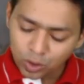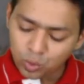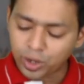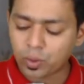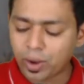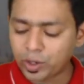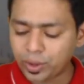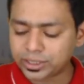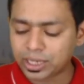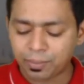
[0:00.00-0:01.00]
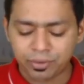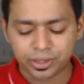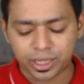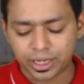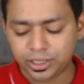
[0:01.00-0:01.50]
You are required to examine
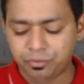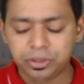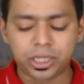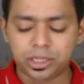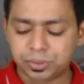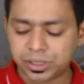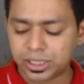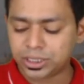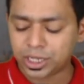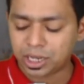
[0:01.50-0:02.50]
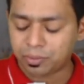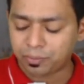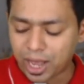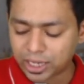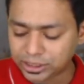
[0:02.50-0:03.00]
with the reason whether the business income
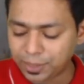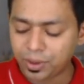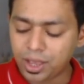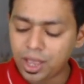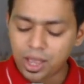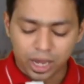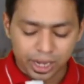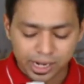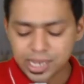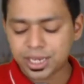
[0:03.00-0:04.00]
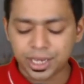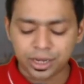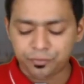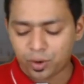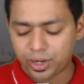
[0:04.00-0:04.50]
of Asif arising
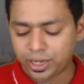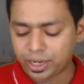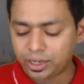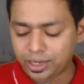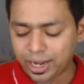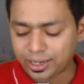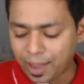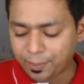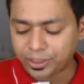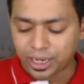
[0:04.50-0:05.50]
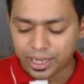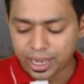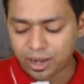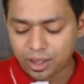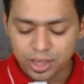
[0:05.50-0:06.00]
in a foreign country and capital
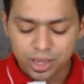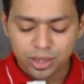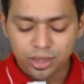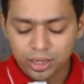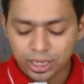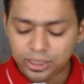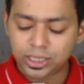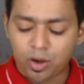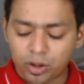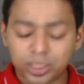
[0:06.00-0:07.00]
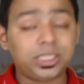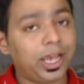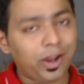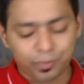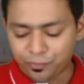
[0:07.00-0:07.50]
gain on the
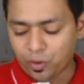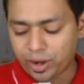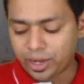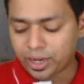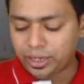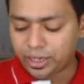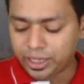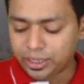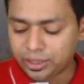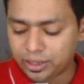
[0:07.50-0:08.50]
sale of the foreign country,